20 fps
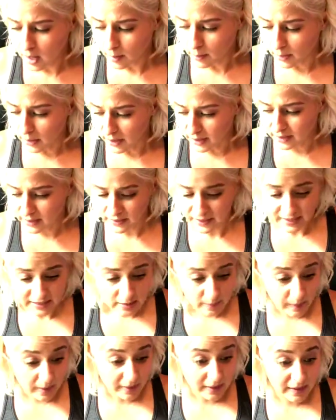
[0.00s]
But that's
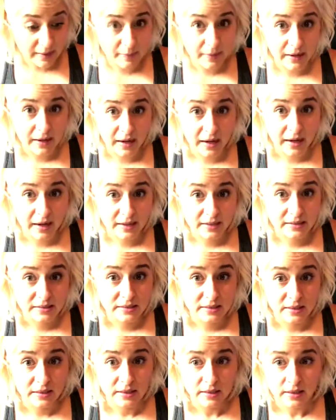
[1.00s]
about it, my
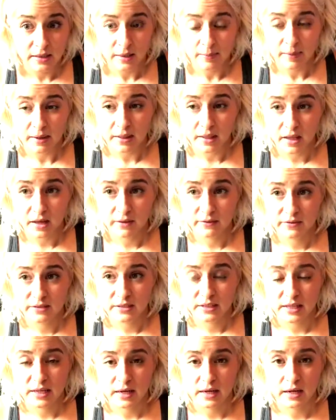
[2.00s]
guys, my
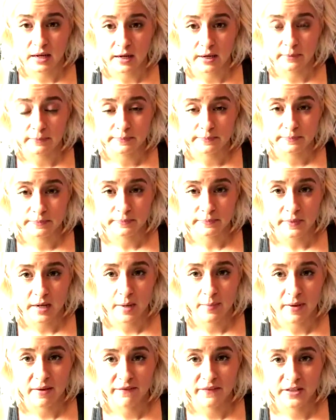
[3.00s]
loves,
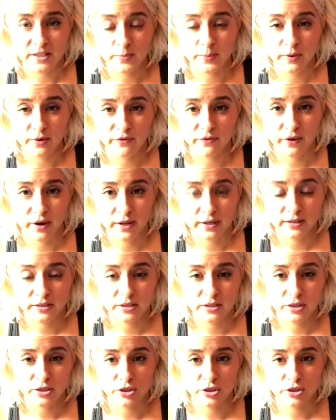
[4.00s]
and my Facebook friends.